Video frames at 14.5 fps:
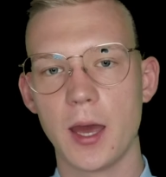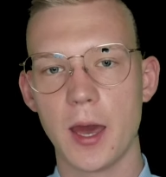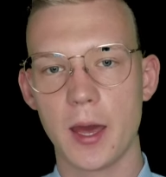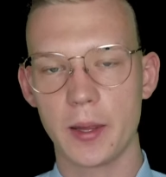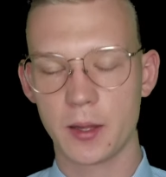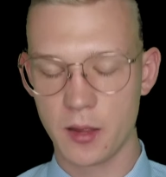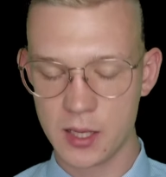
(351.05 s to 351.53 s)

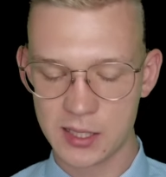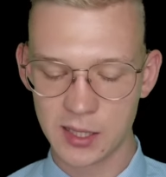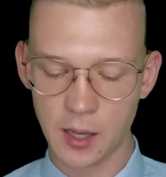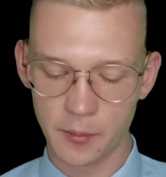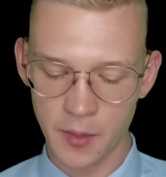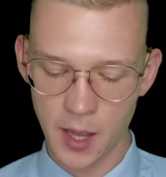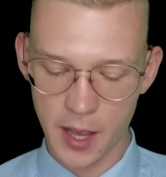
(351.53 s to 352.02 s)
And this
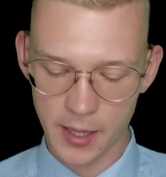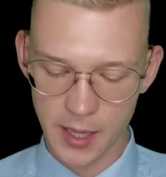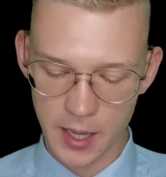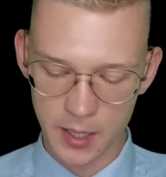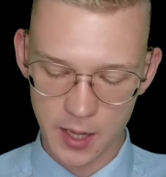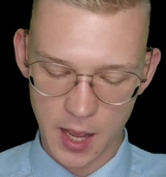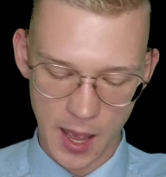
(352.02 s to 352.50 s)
lambda
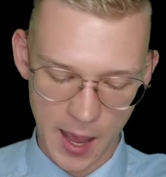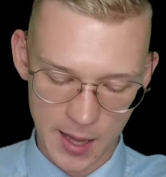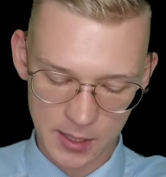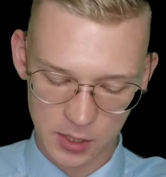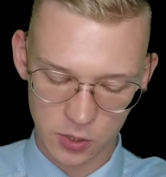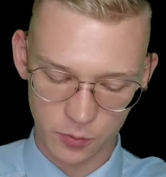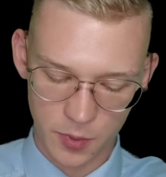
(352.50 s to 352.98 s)
again
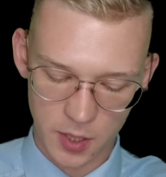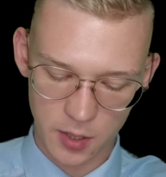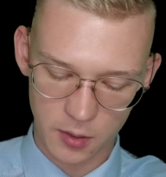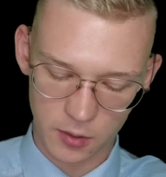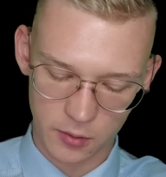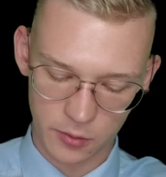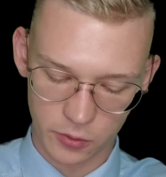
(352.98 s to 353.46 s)
has to
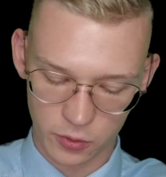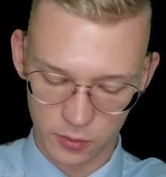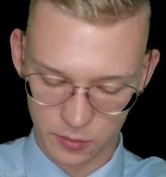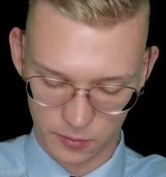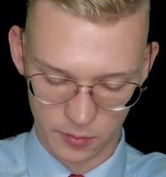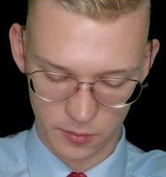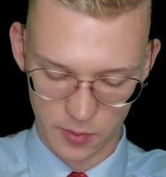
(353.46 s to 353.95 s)
be
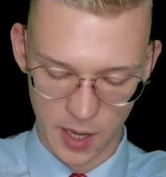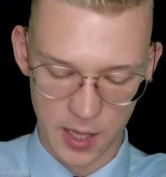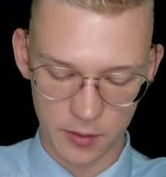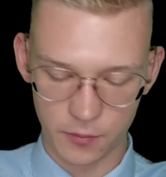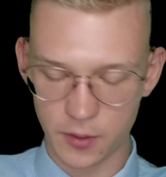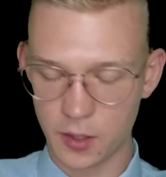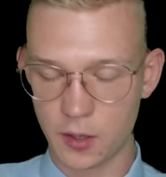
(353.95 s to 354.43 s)

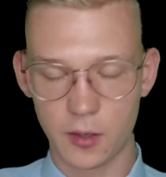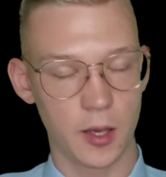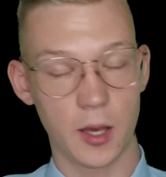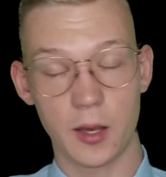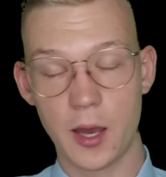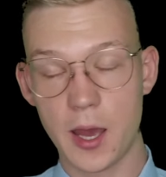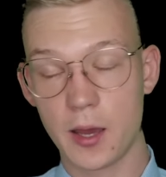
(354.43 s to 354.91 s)
entweder
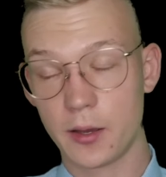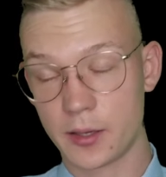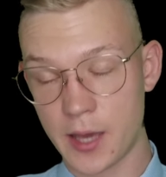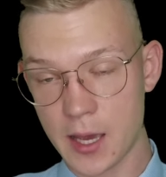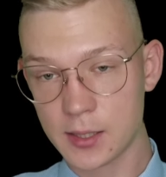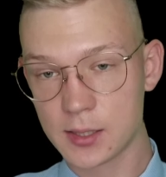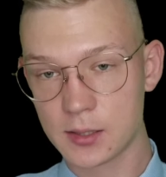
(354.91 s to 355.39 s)
a
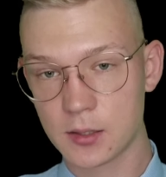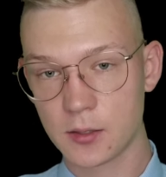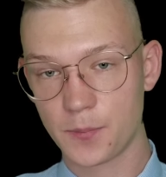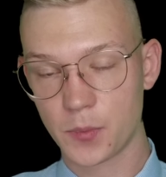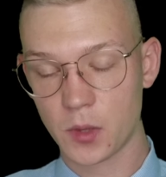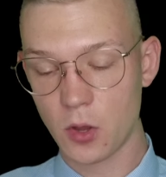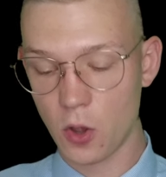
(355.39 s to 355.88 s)
guessed
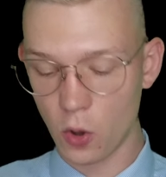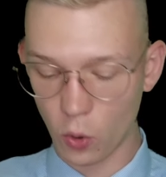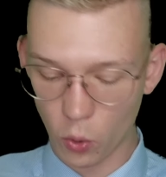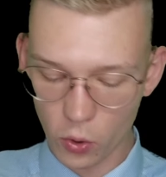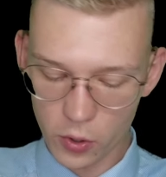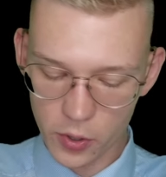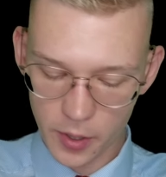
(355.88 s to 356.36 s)

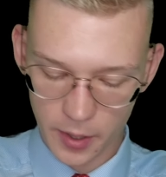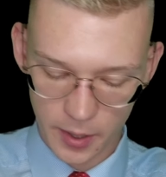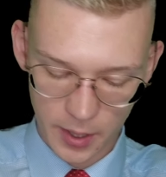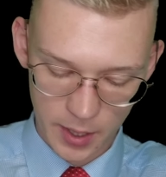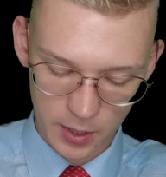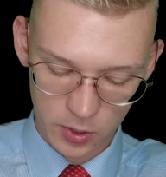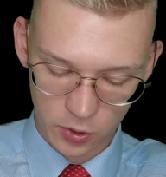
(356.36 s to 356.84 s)
or
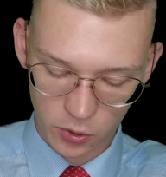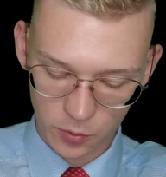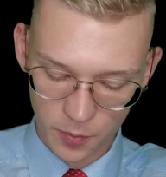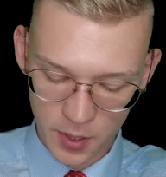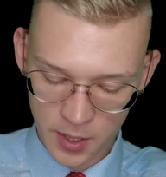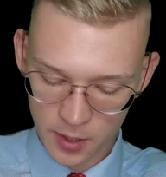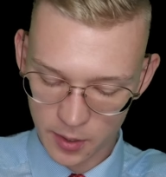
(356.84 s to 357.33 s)
it
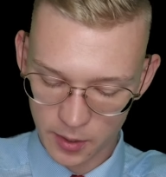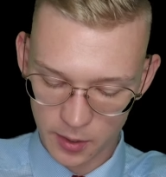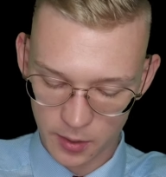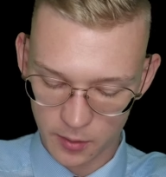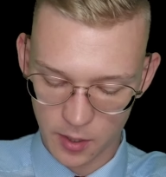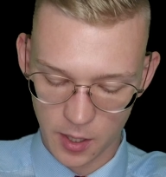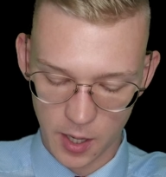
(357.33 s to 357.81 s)
could be
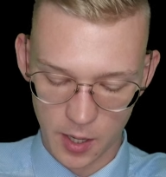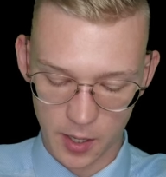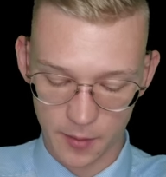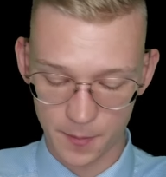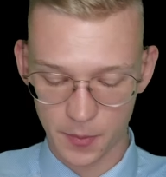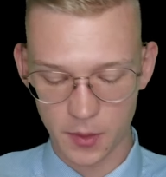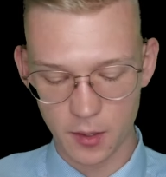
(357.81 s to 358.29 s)

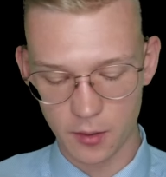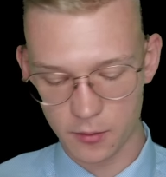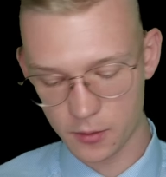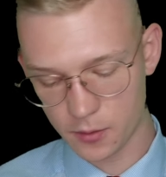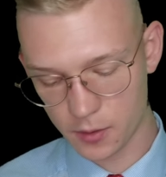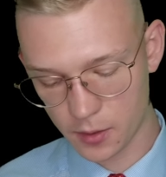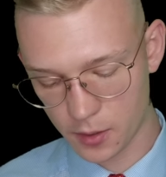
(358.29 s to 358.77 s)
uh,
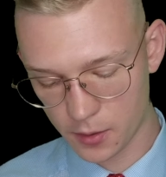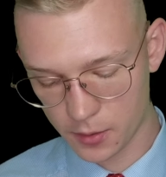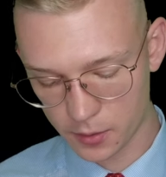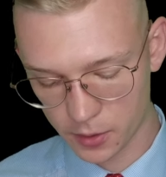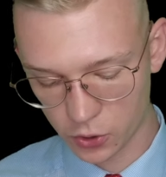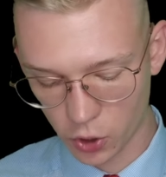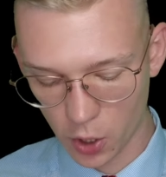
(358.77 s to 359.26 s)

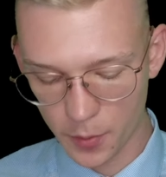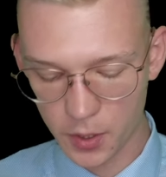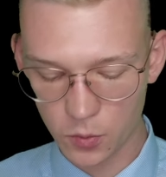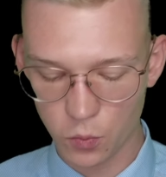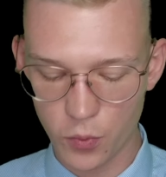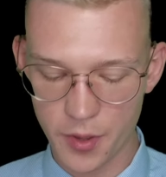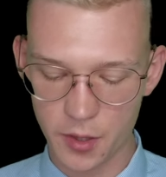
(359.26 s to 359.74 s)

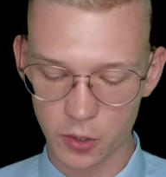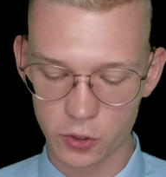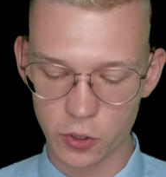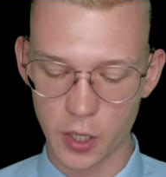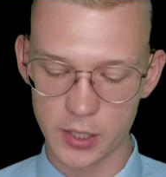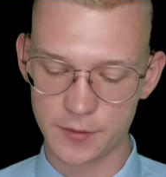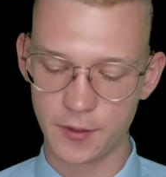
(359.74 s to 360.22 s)
determined with
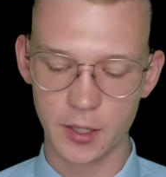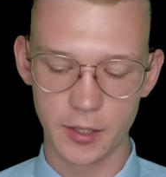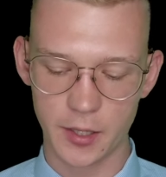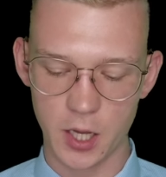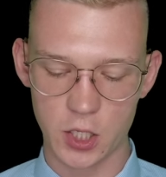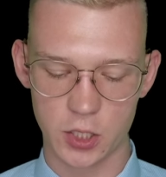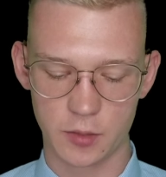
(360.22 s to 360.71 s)
cross
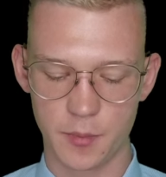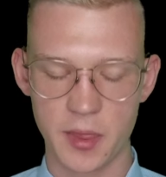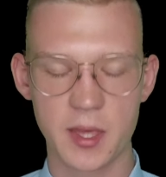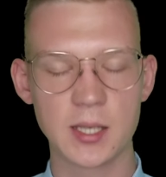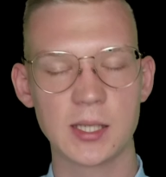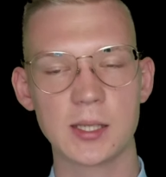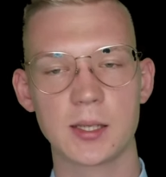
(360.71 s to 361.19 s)
validation.
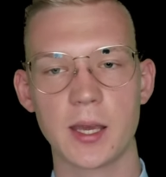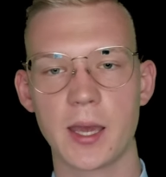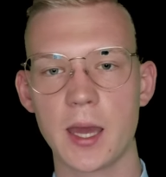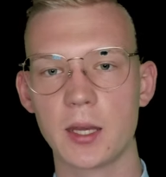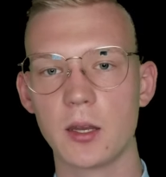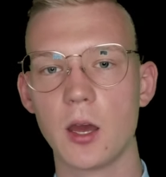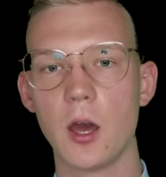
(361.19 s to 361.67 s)
But this is
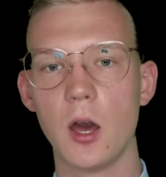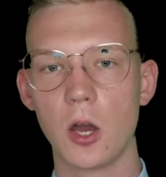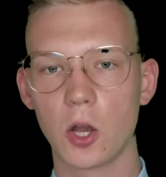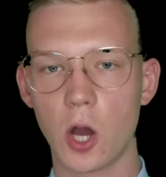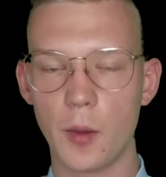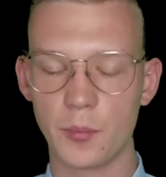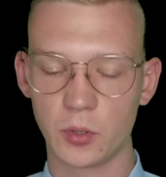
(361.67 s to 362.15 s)
again
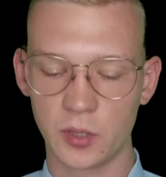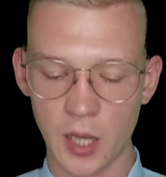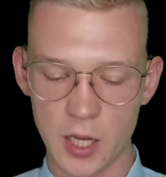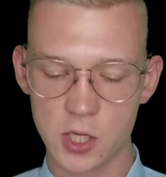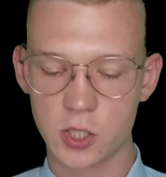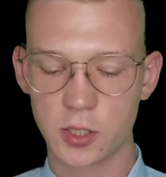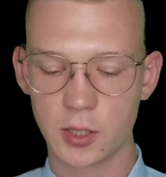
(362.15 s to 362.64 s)

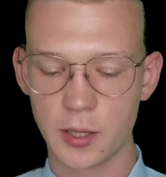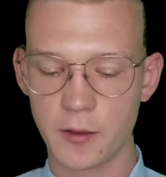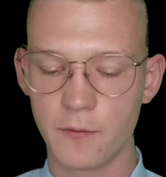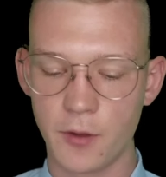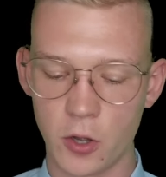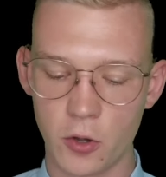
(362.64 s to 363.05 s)
computationally